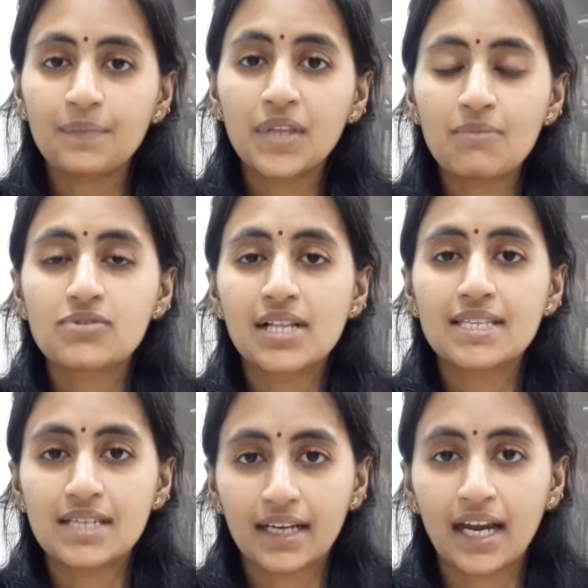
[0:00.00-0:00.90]
themselves
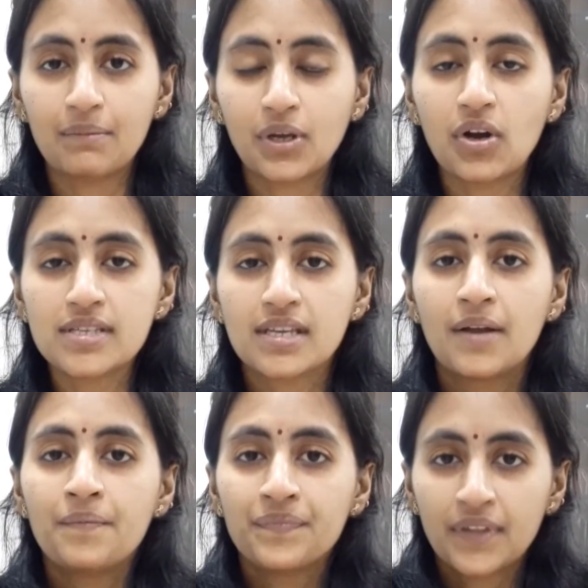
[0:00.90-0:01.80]
stuck at because
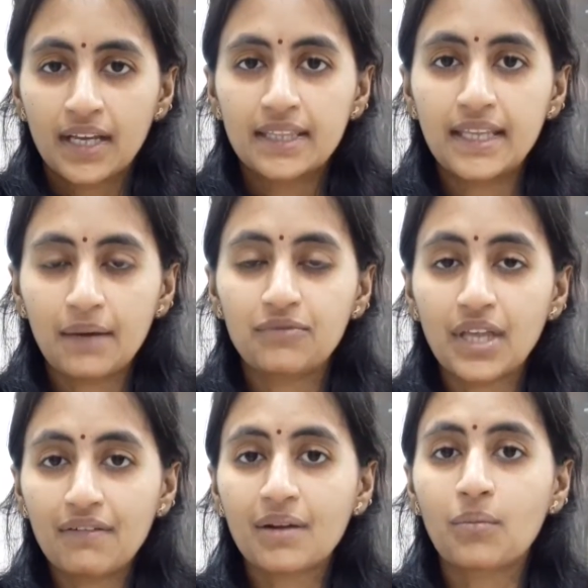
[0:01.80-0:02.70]

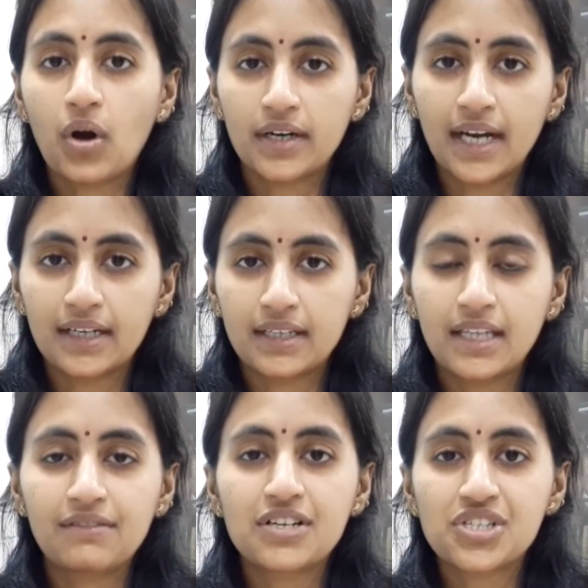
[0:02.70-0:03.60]
they were mocked at,
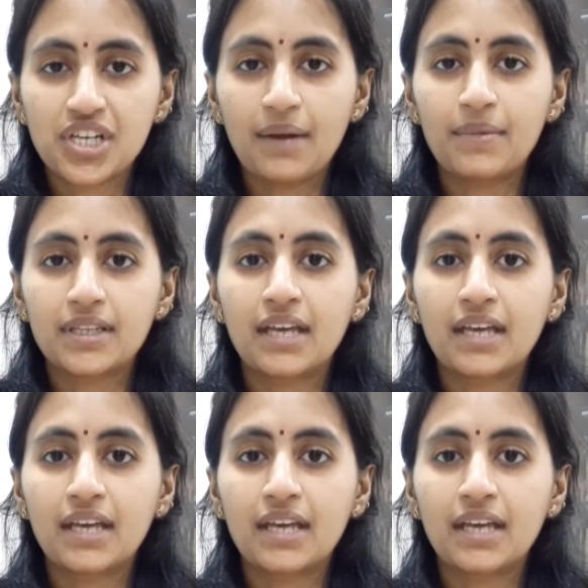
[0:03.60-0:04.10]
they were shamed,